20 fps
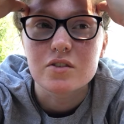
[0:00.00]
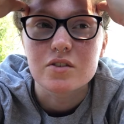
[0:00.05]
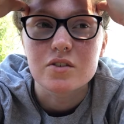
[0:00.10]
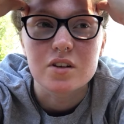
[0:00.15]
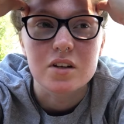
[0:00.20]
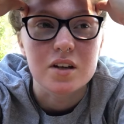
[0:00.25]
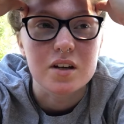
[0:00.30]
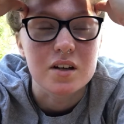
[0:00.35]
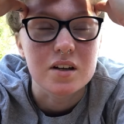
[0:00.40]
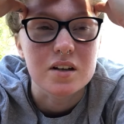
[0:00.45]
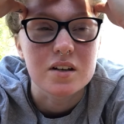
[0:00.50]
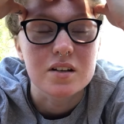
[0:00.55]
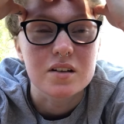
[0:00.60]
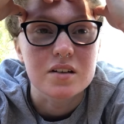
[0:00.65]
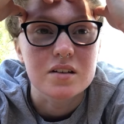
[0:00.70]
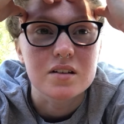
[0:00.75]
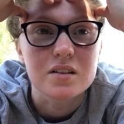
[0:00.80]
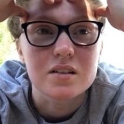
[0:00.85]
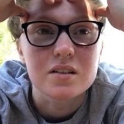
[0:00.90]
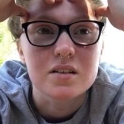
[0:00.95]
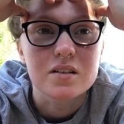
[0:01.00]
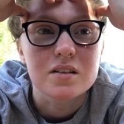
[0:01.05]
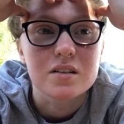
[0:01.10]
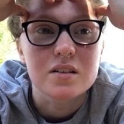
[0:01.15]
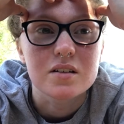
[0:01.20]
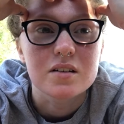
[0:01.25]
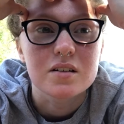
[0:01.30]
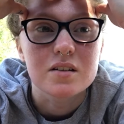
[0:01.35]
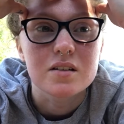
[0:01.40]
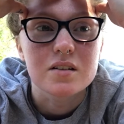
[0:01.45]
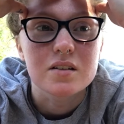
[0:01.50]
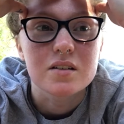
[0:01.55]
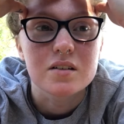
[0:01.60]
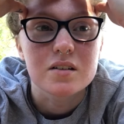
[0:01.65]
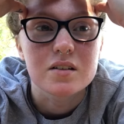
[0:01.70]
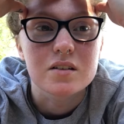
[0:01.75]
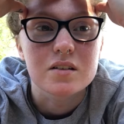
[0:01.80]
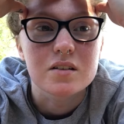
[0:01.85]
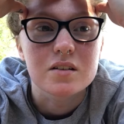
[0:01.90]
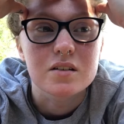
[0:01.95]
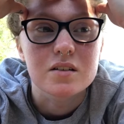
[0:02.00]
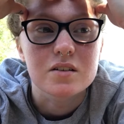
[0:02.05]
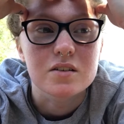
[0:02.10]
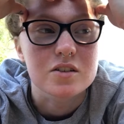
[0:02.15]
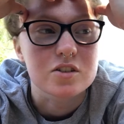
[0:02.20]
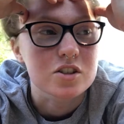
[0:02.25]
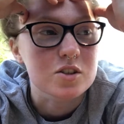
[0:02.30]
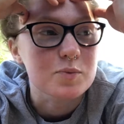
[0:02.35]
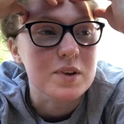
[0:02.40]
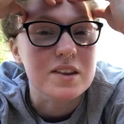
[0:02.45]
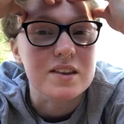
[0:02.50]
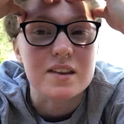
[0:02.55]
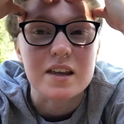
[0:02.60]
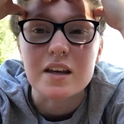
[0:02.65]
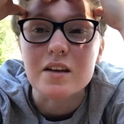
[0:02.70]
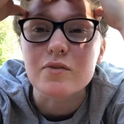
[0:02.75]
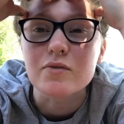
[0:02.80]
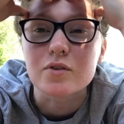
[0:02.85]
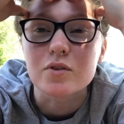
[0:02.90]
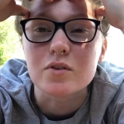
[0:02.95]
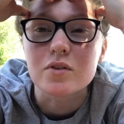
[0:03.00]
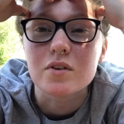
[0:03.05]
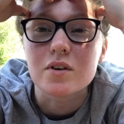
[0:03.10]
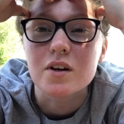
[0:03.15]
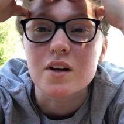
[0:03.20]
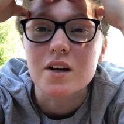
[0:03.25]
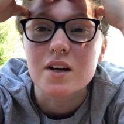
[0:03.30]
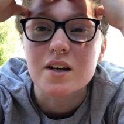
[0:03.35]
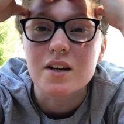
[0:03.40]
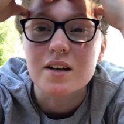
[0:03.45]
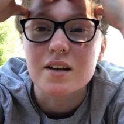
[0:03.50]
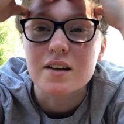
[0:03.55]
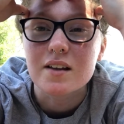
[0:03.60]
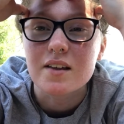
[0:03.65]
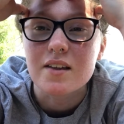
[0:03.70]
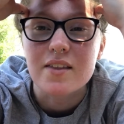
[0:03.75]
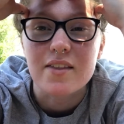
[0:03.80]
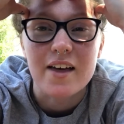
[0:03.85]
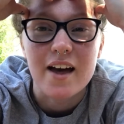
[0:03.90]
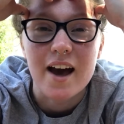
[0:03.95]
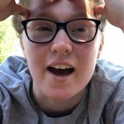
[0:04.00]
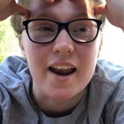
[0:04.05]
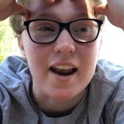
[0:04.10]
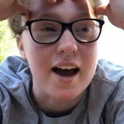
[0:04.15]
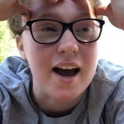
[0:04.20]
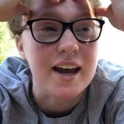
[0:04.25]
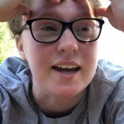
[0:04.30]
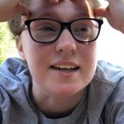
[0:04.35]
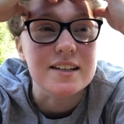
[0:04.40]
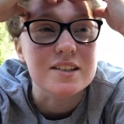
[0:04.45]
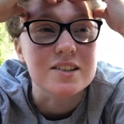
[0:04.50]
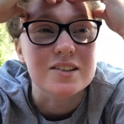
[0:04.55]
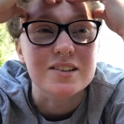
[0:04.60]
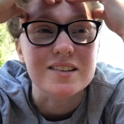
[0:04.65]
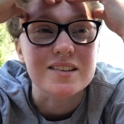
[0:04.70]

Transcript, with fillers: to to just be thankful that I get to